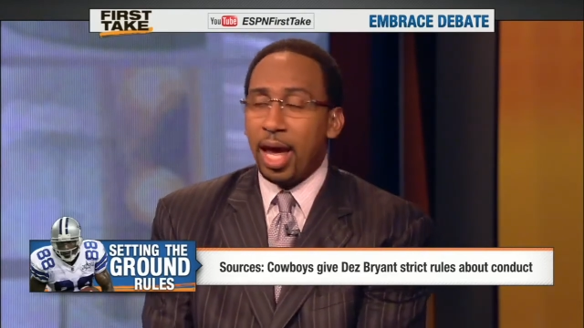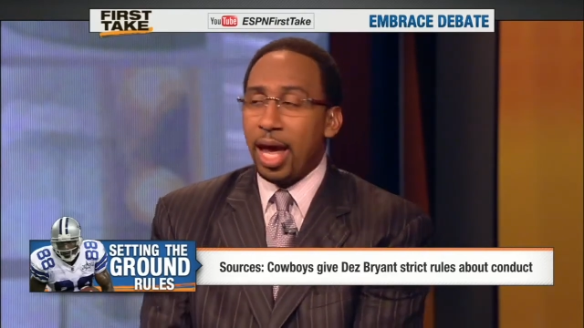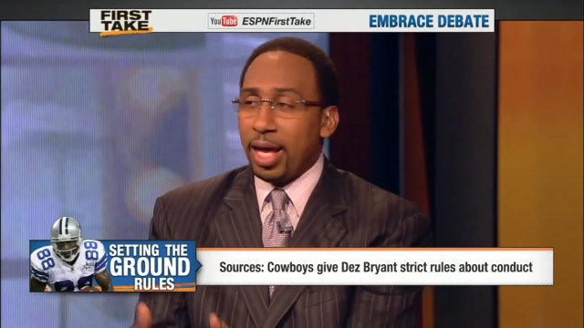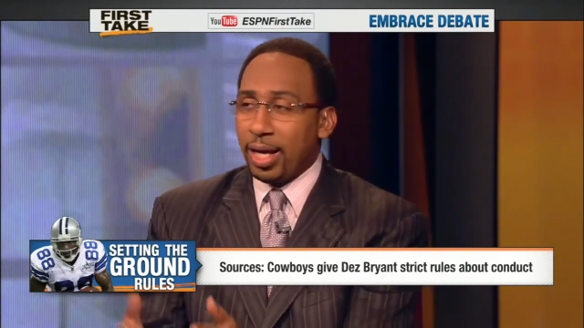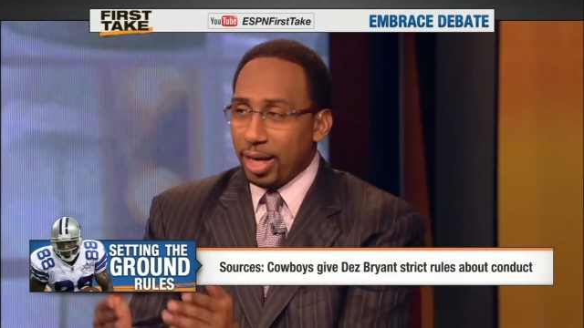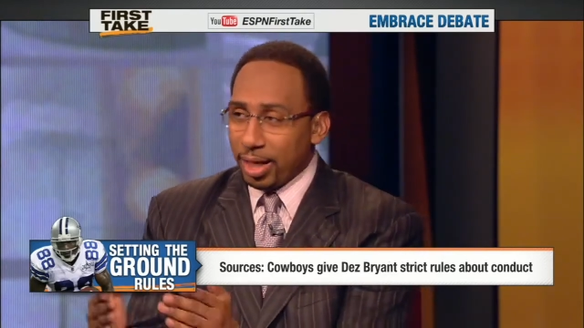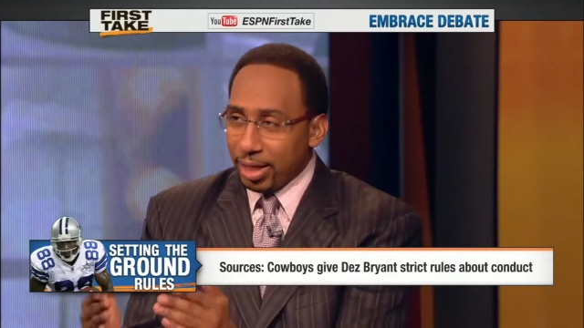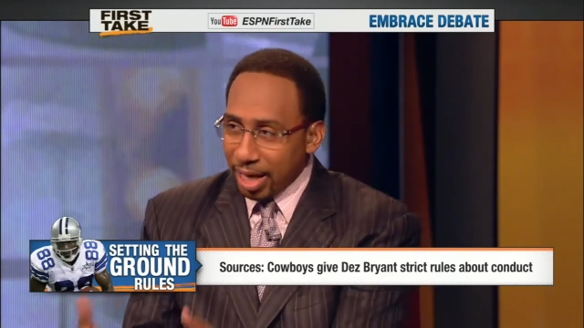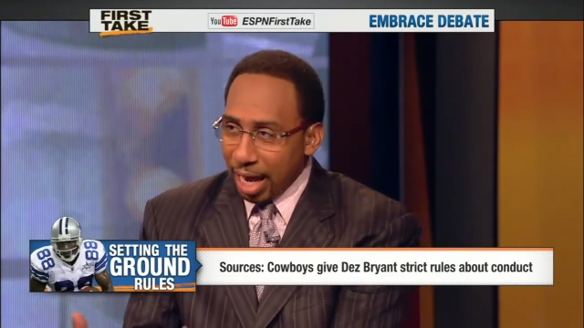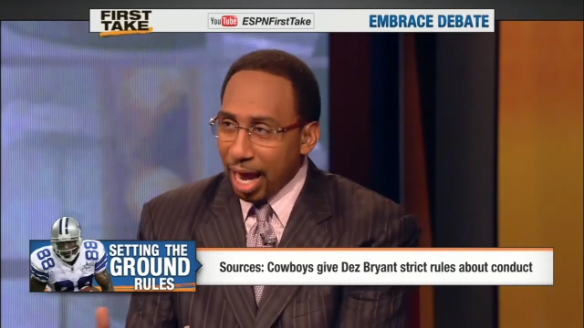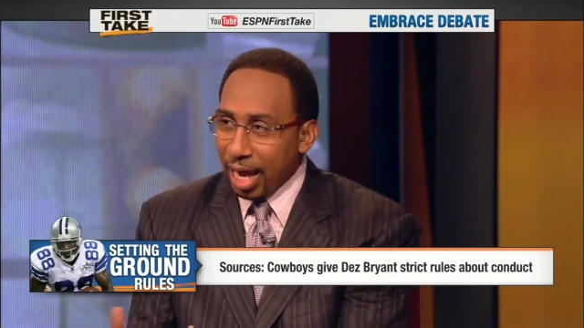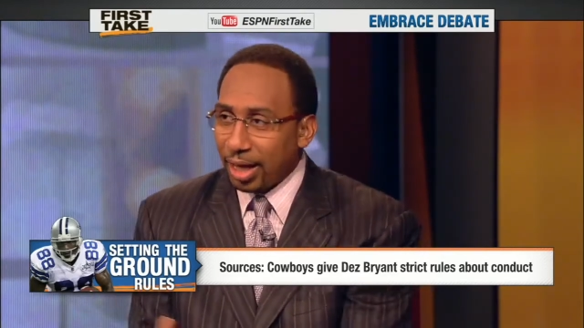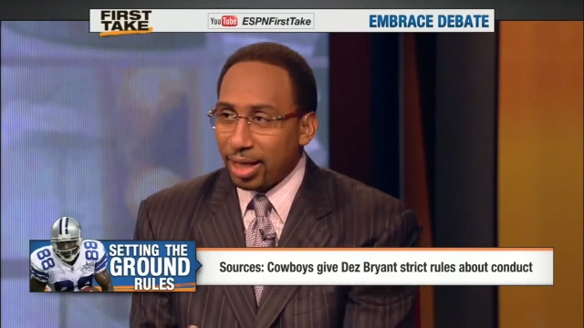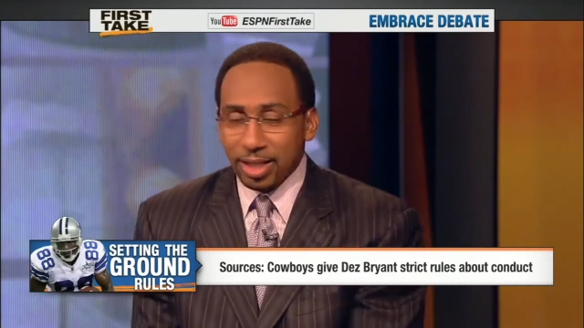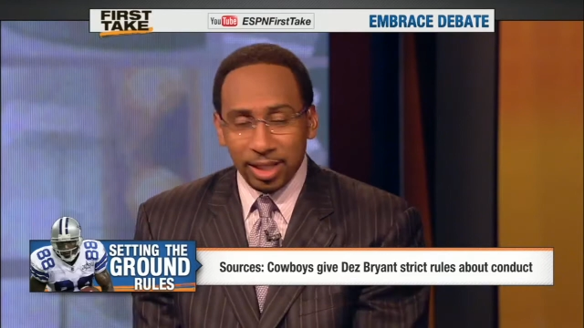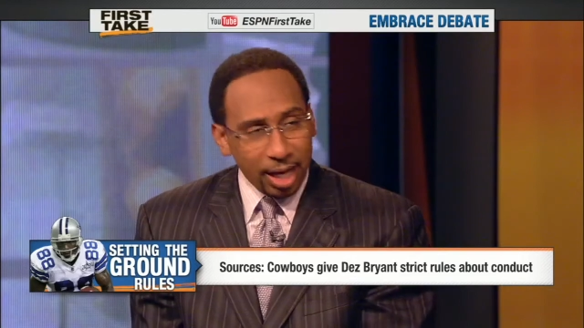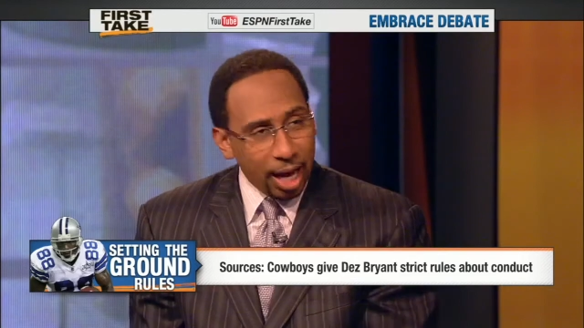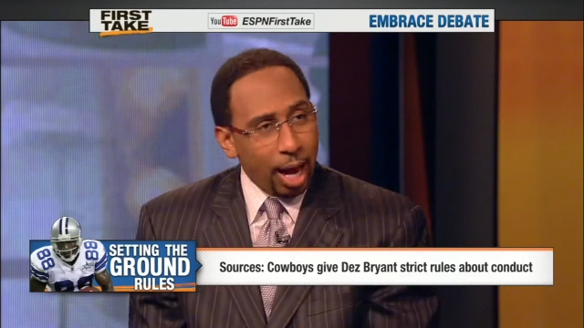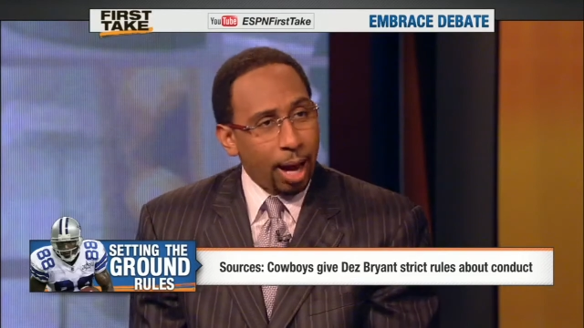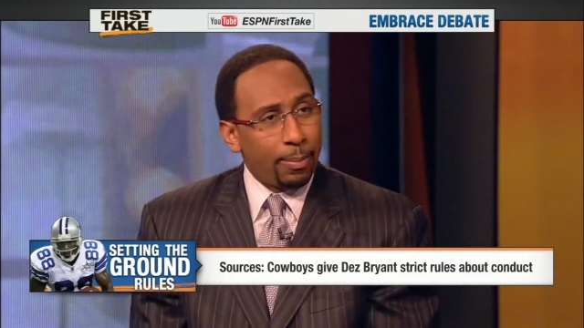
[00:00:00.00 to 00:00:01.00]
and the
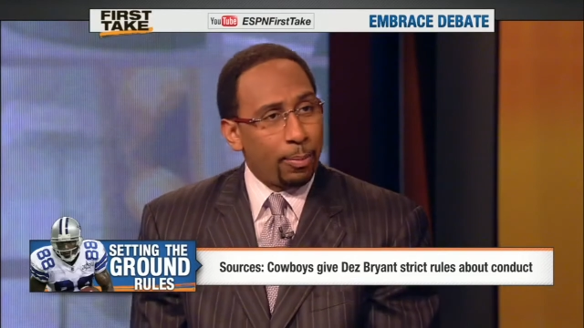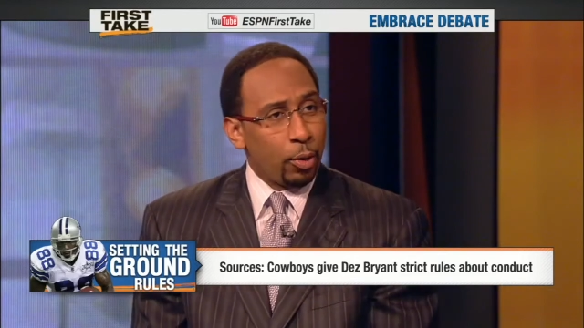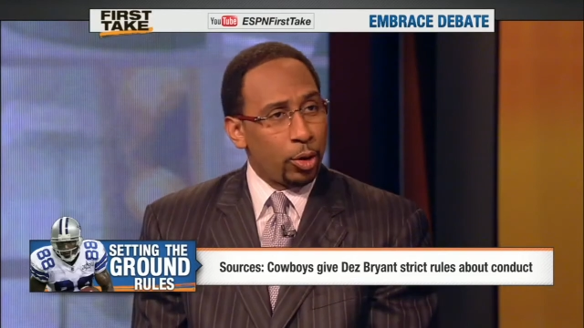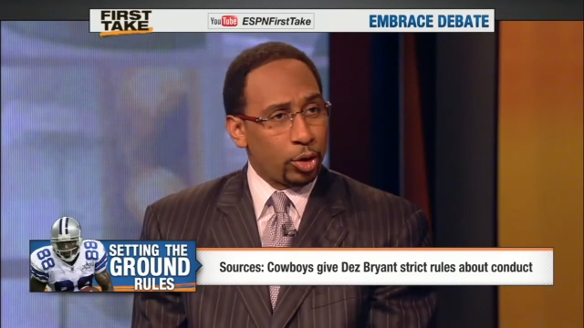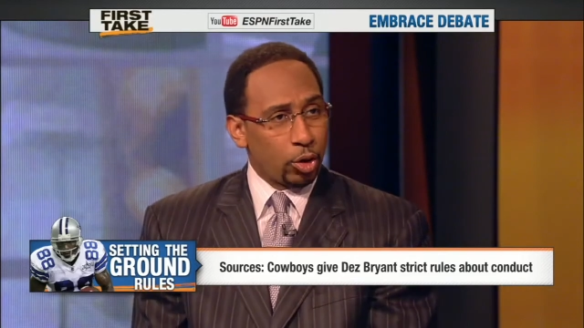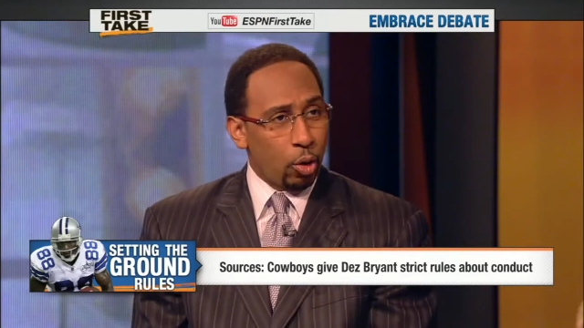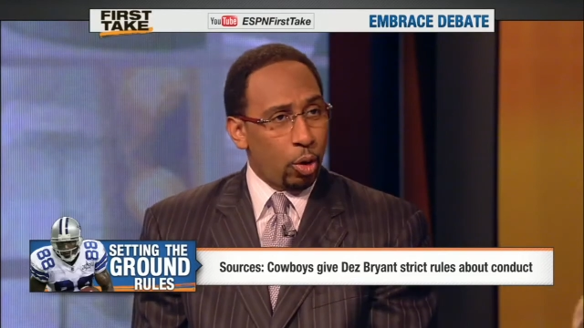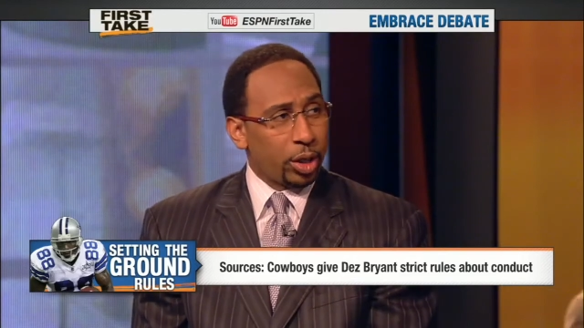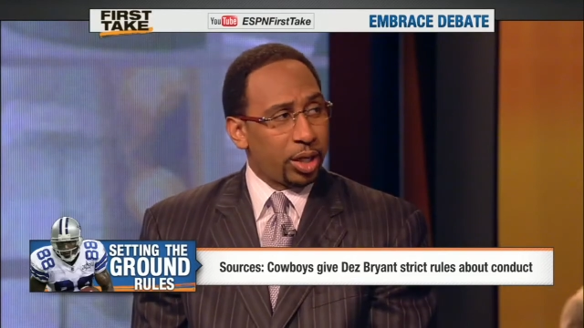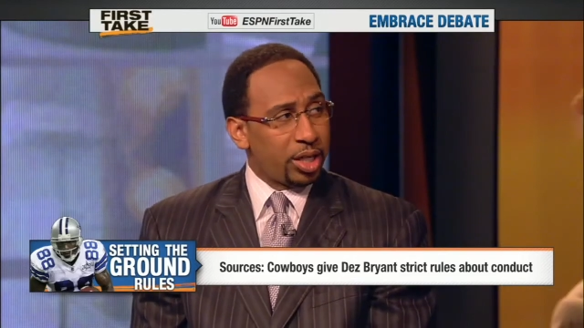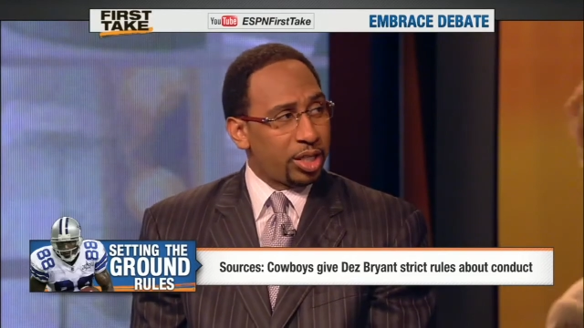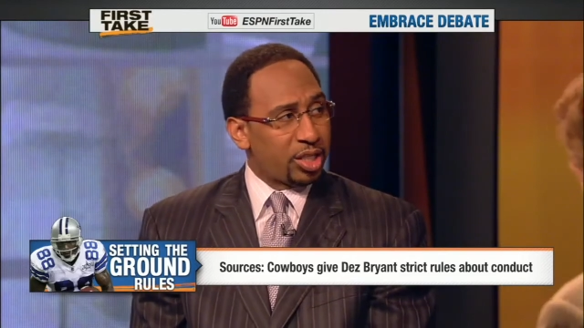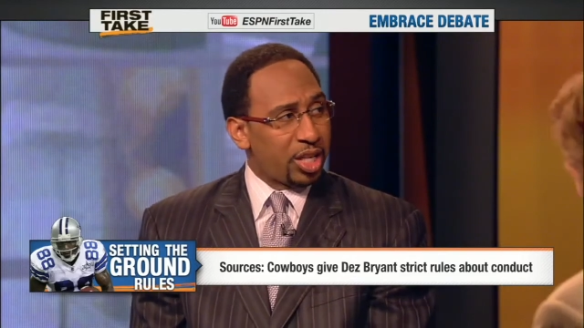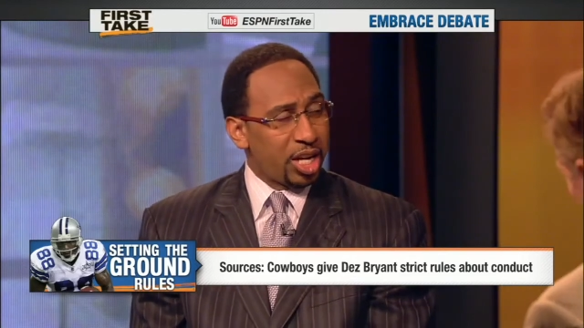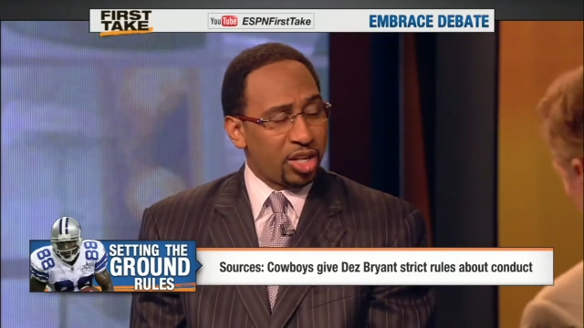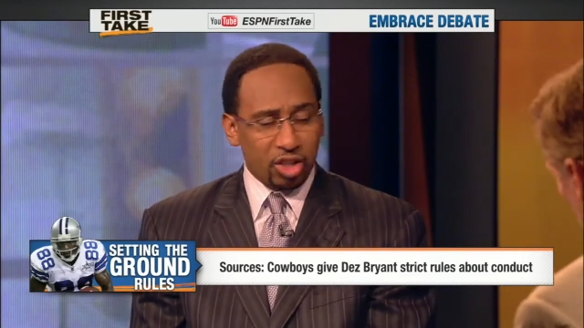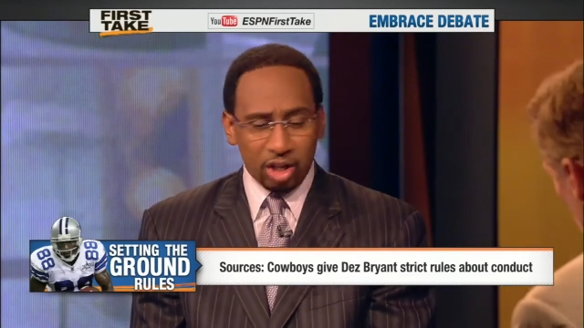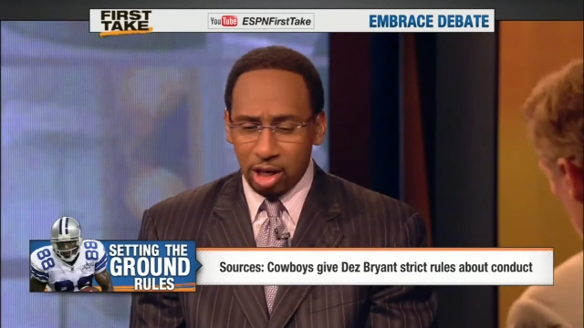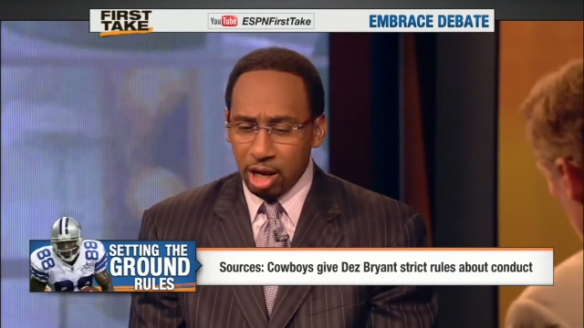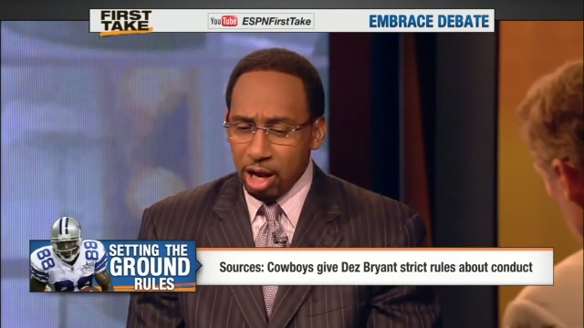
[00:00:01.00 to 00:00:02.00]
Dallas Cowboys
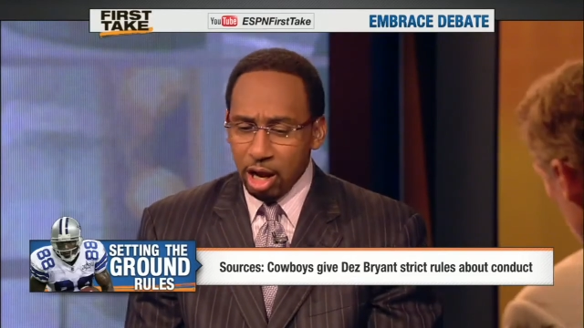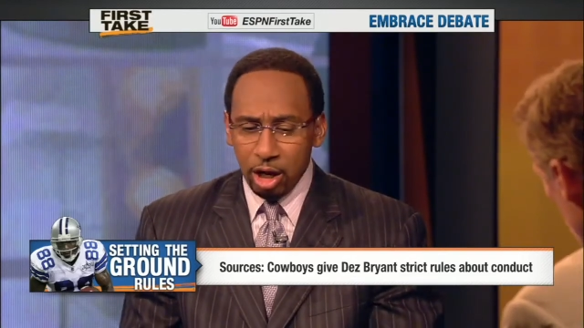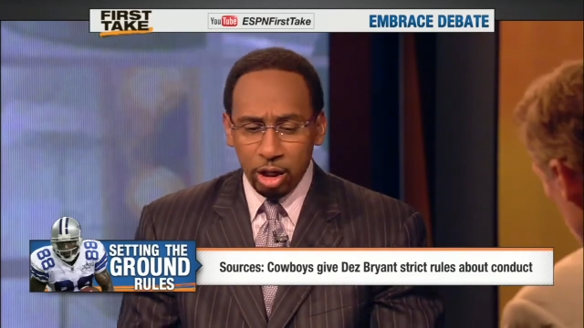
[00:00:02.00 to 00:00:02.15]
organization.